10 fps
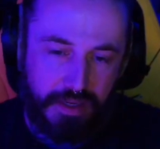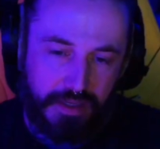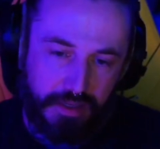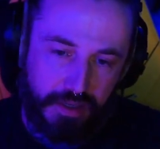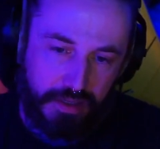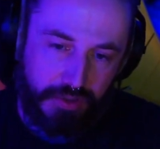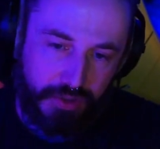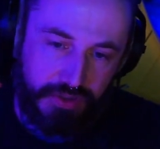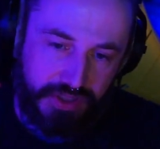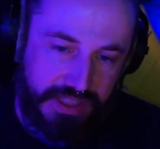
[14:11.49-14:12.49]
Like
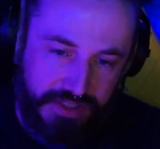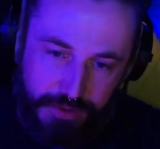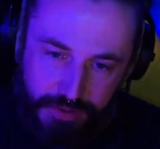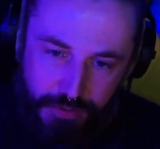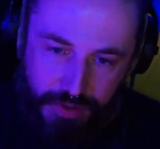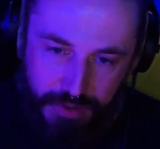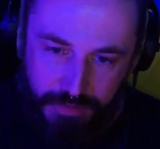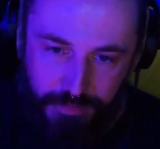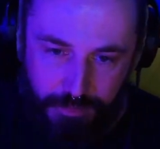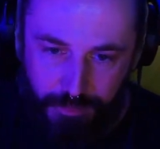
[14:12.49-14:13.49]
good, you
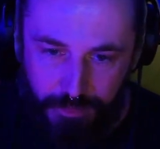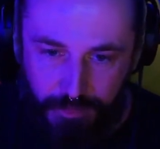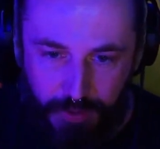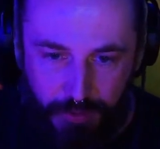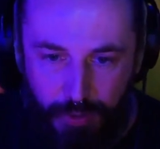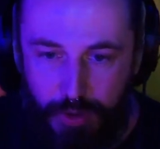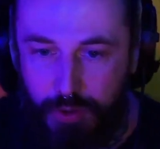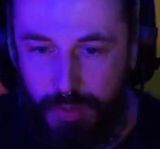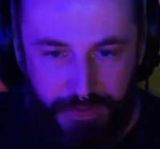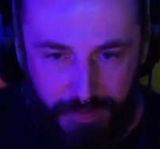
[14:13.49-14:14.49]
can
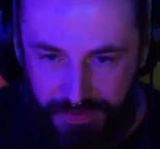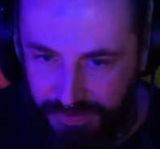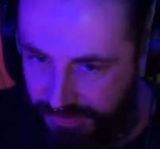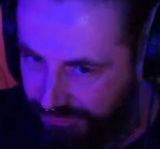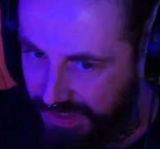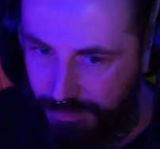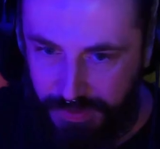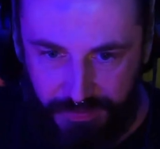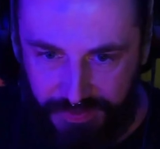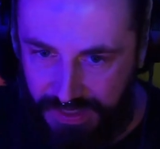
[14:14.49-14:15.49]
grow with the
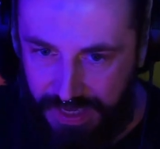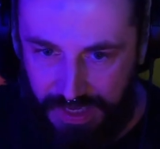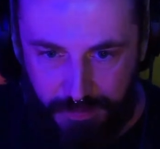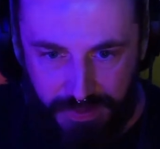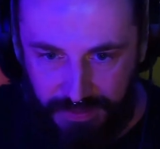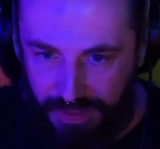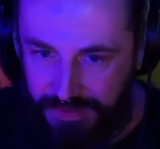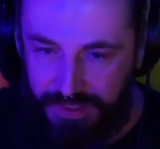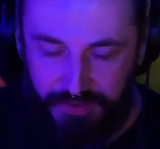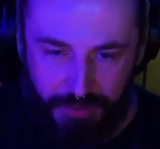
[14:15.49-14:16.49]
development of the game,
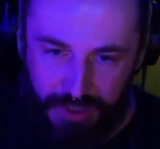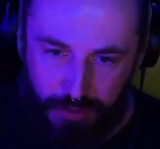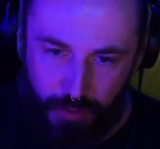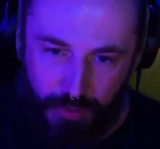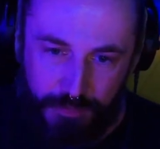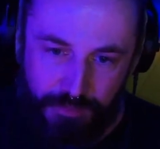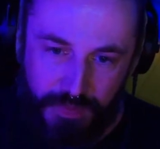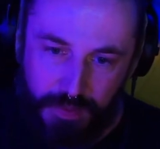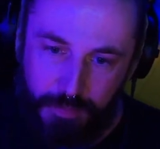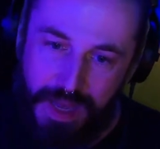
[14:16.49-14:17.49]
and that's really cool.
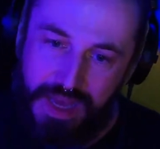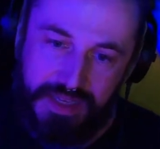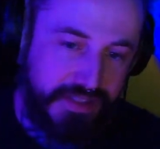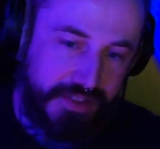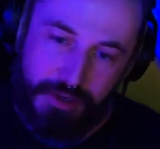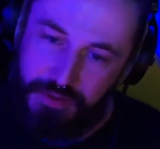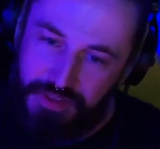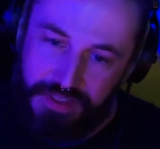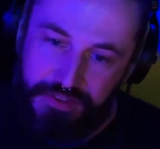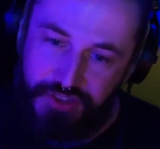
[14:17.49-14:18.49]
Bad is
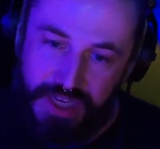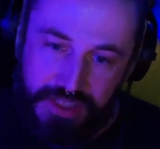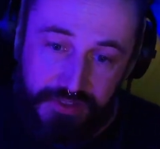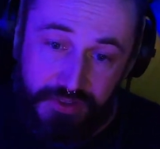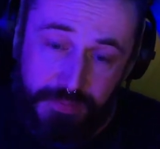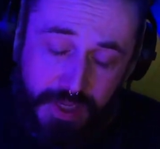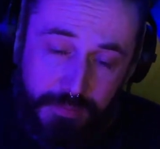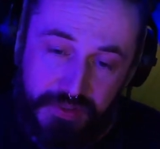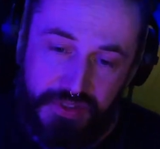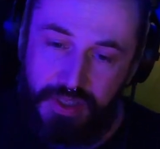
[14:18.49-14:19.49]
things change.
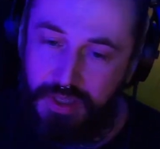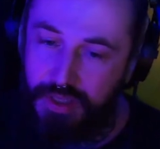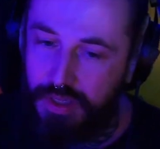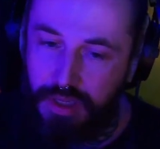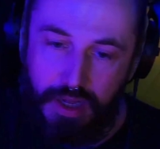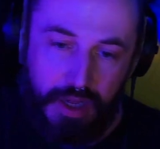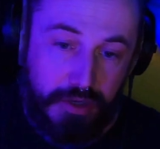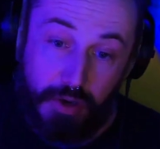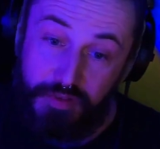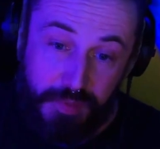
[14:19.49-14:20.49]
Sometimes a
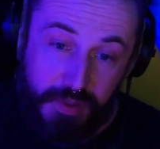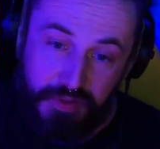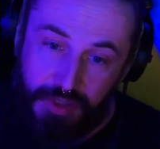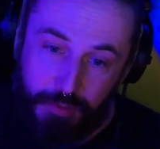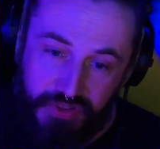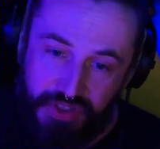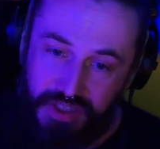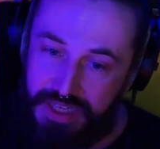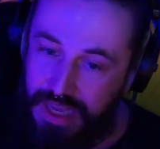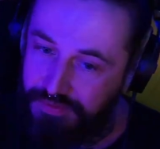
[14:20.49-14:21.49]
lot of music will
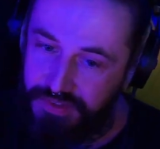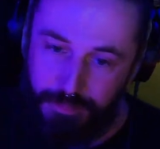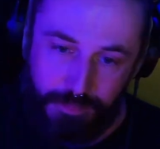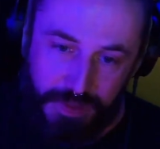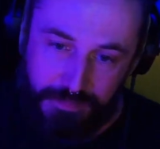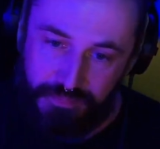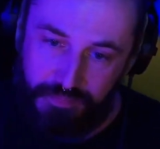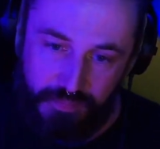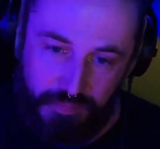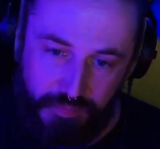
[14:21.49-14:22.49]
suddenly have to be
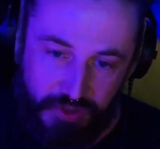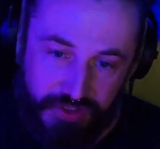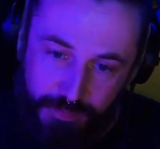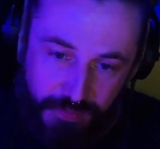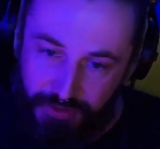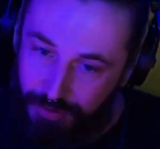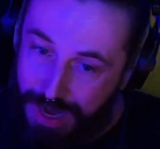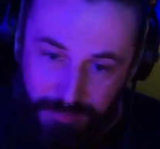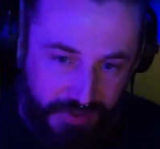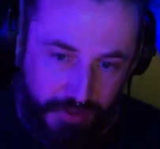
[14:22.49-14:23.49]
just
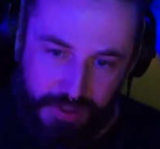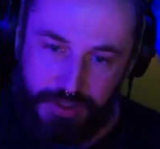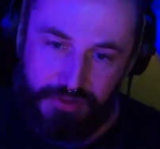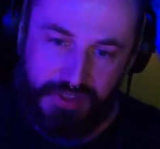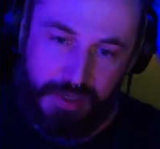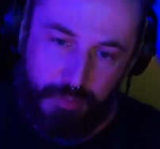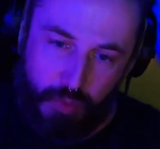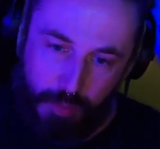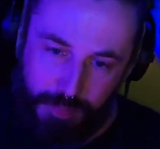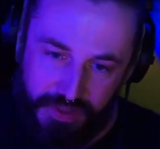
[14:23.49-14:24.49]
scrapped and not used
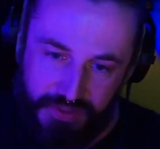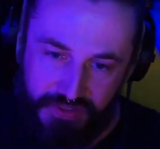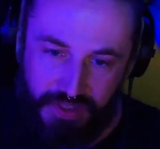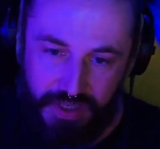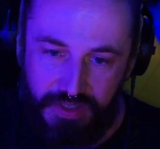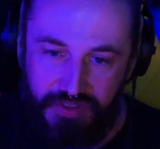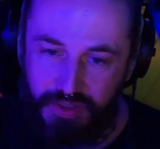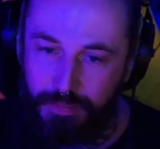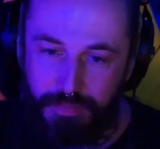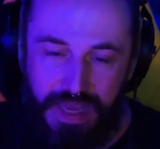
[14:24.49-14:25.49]
anymore because
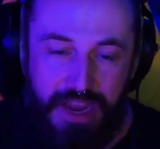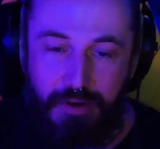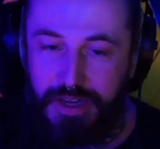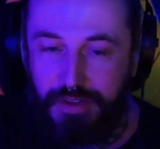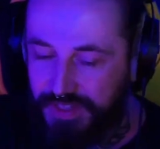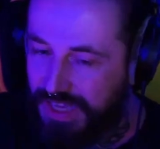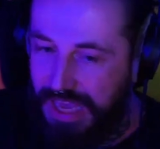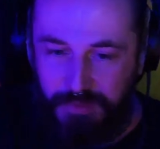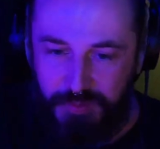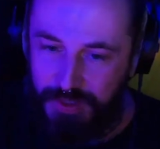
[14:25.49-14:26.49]
some area of the
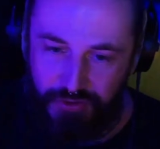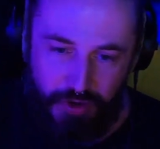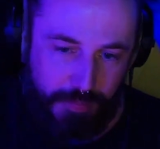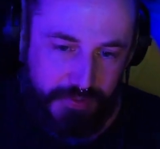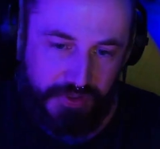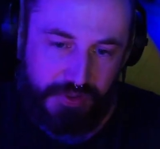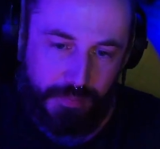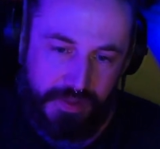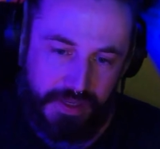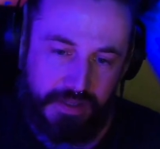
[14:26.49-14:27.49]
game has been dropped or
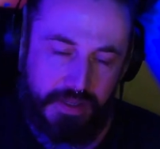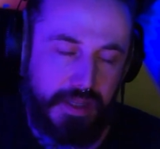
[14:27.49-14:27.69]
something.